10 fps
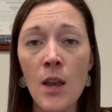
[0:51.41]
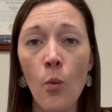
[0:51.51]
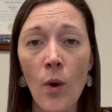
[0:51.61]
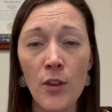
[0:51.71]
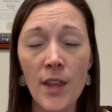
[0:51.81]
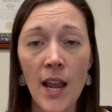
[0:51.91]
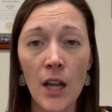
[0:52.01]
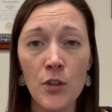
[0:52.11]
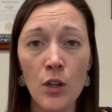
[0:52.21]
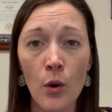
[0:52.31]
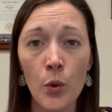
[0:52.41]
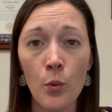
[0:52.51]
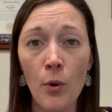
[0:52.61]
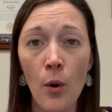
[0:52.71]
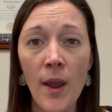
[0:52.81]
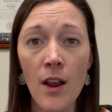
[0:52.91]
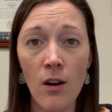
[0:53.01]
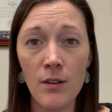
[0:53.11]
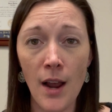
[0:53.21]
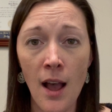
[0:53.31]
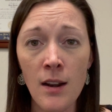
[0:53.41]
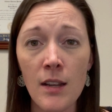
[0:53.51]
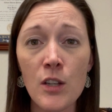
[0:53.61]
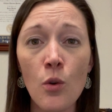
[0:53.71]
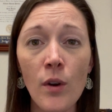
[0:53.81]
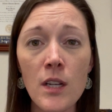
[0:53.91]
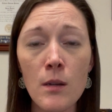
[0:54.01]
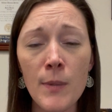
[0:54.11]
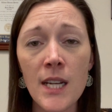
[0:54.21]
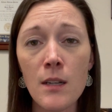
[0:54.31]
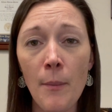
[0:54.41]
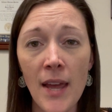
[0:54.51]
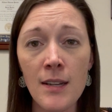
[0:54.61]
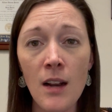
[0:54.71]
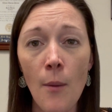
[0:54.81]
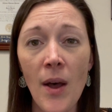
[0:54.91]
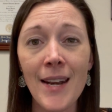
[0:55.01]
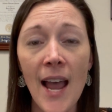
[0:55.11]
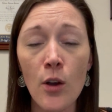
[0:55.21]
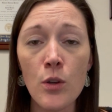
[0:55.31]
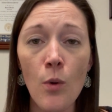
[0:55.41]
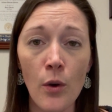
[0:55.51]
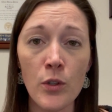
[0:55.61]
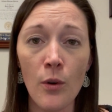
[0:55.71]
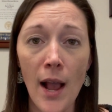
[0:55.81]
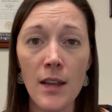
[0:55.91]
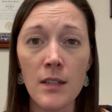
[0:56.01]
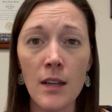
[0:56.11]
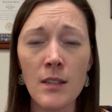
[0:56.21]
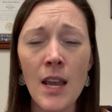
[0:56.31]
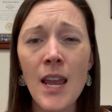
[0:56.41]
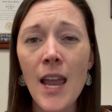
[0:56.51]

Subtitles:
whether they have to go through probate or not, is going to be dependent upon how you own your assets.